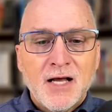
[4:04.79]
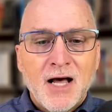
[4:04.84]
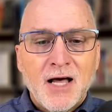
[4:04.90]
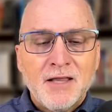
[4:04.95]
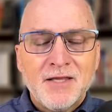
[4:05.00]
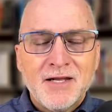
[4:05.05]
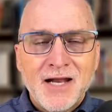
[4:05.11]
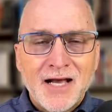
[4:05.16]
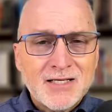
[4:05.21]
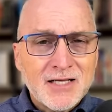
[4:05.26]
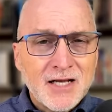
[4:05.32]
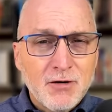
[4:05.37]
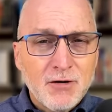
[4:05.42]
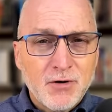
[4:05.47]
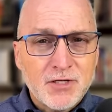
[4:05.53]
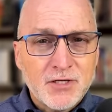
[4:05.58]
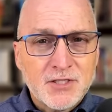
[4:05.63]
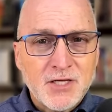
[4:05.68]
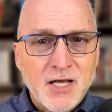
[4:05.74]
The next thing I
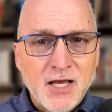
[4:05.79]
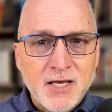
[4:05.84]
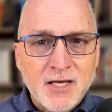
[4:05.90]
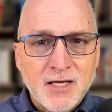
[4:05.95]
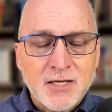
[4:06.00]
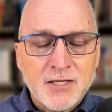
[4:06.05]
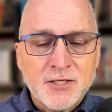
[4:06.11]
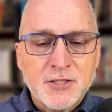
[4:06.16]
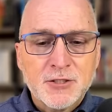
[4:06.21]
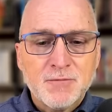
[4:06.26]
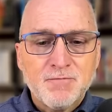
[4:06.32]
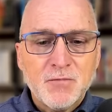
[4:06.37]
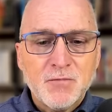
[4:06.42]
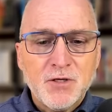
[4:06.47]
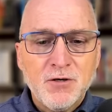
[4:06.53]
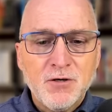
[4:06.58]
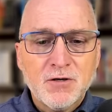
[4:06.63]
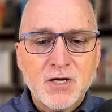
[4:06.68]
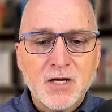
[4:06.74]
want to say is
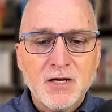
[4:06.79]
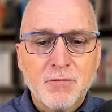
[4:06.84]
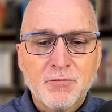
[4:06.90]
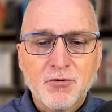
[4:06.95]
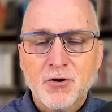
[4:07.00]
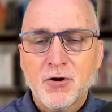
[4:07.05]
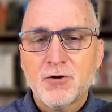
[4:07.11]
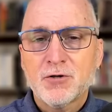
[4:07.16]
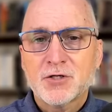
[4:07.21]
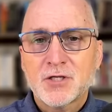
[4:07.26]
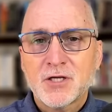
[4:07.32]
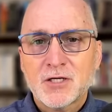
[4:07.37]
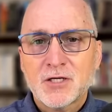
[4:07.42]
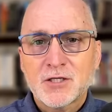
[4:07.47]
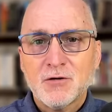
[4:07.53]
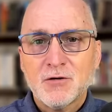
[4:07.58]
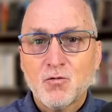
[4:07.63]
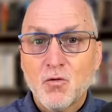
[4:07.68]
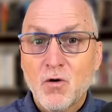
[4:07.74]
you can approach this
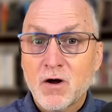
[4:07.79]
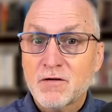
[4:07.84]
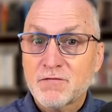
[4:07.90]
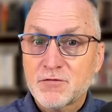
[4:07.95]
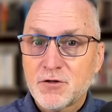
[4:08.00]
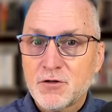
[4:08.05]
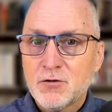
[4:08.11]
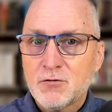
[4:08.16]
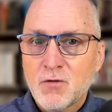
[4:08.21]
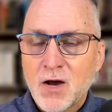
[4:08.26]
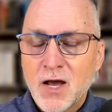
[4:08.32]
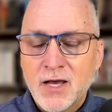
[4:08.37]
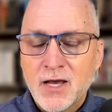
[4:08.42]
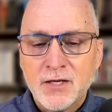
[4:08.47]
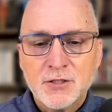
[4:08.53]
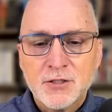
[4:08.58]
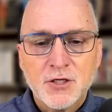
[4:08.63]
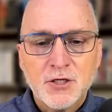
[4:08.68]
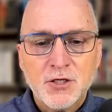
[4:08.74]
in one of two
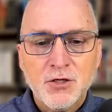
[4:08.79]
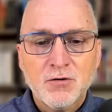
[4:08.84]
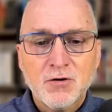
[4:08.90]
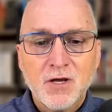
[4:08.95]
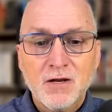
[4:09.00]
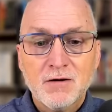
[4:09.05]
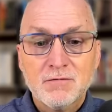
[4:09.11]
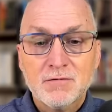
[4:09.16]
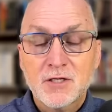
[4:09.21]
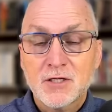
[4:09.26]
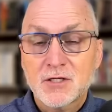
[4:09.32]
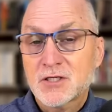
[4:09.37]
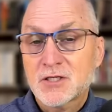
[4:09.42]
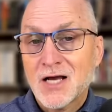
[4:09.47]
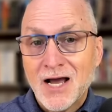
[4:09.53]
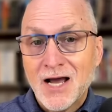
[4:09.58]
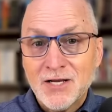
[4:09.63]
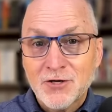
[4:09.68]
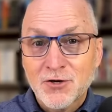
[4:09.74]
ways. You can
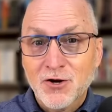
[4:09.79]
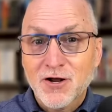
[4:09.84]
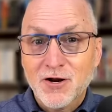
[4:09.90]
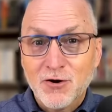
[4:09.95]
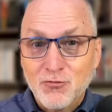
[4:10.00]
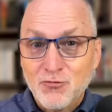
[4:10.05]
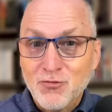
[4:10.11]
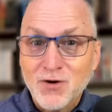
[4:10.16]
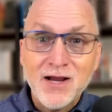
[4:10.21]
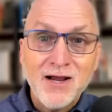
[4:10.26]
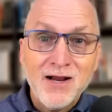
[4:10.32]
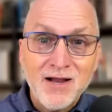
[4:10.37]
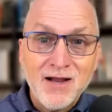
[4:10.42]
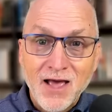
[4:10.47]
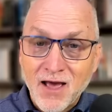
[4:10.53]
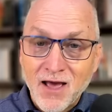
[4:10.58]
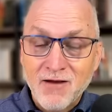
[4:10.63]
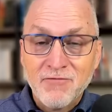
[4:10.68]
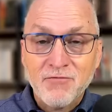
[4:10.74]
decide you're going to read
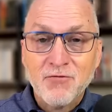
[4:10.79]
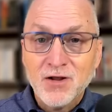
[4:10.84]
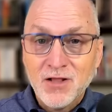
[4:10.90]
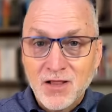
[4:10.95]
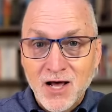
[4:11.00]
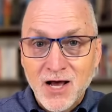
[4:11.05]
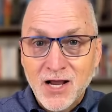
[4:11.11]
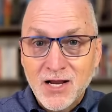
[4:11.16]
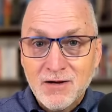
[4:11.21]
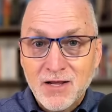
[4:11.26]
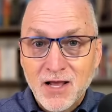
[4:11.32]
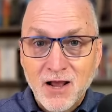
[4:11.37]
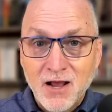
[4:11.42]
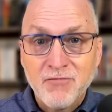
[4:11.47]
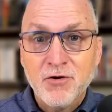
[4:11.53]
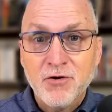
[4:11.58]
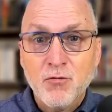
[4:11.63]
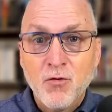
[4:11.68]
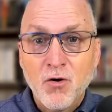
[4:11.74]
every line,
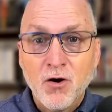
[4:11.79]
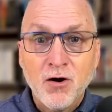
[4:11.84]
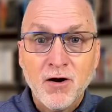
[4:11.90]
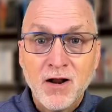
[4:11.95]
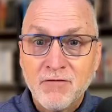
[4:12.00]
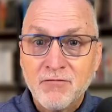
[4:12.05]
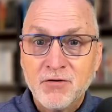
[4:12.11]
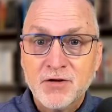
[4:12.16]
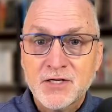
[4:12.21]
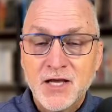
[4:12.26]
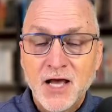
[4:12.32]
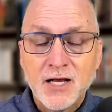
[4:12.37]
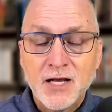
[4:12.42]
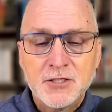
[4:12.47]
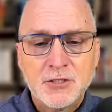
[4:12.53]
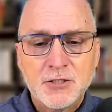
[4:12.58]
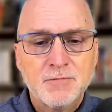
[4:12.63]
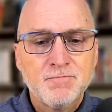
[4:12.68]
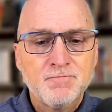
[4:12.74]
every word, every
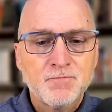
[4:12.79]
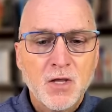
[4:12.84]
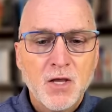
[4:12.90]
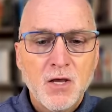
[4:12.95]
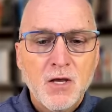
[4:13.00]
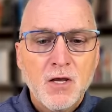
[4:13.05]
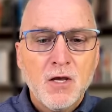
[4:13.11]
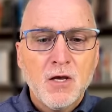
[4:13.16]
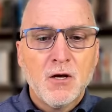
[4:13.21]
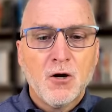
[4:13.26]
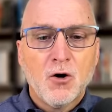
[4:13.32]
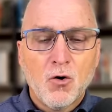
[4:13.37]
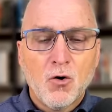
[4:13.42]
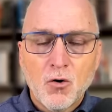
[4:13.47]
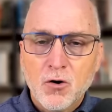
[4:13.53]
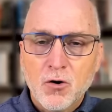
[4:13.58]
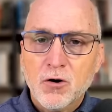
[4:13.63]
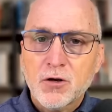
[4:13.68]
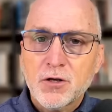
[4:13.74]
text,
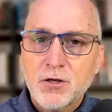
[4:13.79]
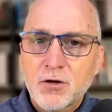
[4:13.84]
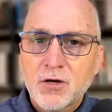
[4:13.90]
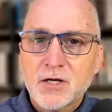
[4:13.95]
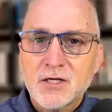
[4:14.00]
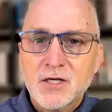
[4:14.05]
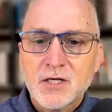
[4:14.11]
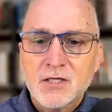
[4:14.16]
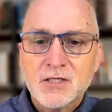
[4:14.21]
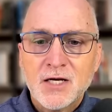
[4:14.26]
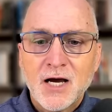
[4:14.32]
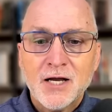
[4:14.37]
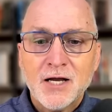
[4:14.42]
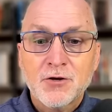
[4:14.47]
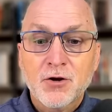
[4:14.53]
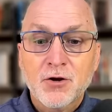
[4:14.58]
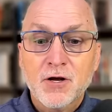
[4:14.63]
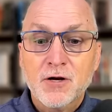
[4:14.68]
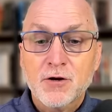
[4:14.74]
or you can decide
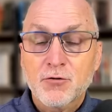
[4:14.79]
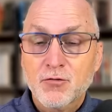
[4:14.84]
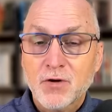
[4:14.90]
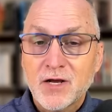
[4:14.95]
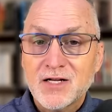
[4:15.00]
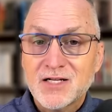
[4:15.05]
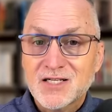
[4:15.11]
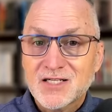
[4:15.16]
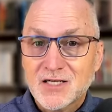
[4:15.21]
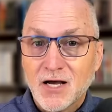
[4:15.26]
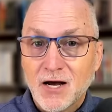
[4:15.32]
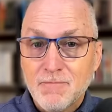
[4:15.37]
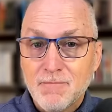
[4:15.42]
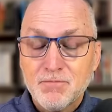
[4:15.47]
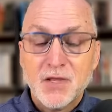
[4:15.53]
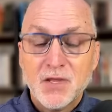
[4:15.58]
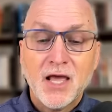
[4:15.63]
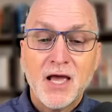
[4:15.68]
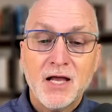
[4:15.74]
you're going to read some
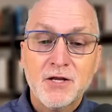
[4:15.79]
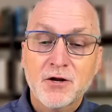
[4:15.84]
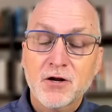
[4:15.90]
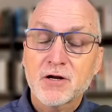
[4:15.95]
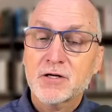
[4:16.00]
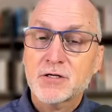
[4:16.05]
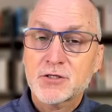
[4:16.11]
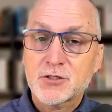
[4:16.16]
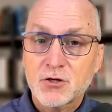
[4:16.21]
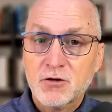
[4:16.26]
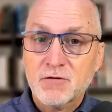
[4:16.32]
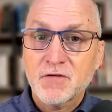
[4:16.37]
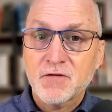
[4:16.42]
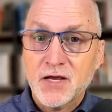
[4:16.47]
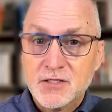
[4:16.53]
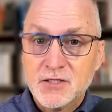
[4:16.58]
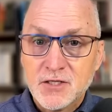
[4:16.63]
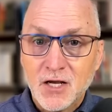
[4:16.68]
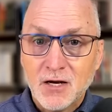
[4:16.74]
and you're going to survey
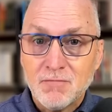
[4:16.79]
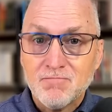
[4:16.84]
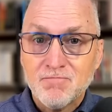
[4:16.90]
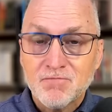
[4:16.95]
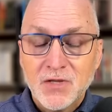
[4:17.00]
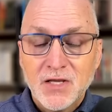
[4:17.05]
some.